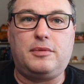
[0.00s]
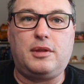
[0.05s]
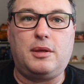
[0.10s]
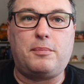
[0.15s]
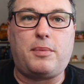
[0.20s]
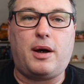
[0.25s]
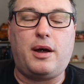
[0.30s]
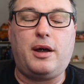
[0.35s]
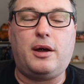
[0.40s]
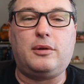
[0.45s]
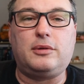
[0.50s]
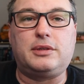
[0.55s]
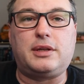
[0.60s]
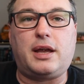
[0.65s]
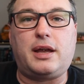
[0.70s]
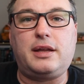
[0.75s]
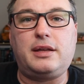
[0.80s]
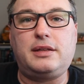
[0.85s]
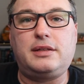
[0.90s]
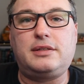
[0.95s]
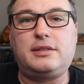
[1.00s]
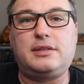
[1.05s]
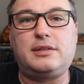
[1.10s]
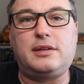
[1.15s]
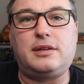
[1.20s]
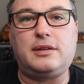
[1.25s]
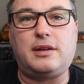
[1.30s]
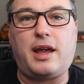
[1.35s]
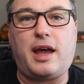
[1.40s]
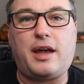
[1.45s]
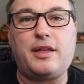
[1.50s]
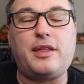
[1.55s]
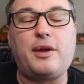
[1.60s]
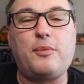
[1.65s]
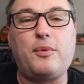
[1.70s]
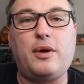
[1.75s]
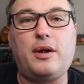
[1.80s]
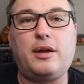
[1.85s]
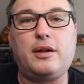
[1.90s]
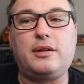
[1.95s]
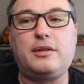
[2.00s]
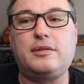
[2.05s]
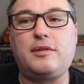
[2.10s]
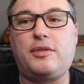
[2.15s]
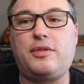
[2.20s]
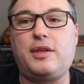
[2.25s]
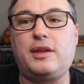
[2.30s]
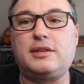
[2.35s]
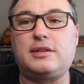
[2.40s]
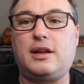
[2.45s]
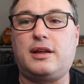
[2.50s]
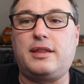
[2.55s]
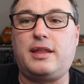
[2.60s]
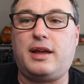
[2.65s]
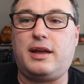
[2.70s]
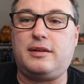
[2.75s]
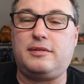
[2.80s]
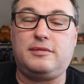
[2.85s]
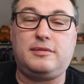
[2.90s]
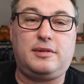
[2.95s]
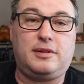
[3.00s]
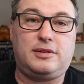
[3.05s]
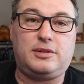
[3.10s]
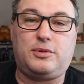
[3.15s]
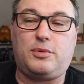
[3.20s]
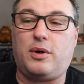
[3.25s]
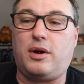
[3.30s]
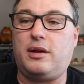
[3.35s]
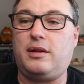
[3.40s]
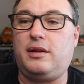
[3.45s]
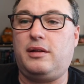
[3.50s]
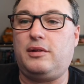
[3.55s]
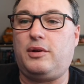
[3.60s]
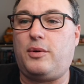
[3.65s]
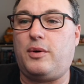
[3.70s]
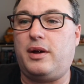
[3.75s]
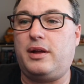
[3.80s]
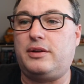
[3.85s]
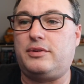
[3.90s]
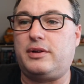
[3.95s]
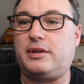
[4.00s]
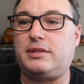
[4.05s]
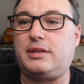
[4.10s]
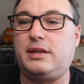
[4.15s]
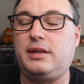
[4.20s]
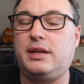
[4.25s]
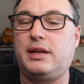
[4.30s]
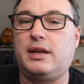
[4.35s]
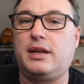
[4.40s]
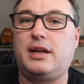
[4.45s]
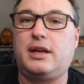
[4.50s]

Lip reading: the Biol days and how they work and things like that. It's quite interesting.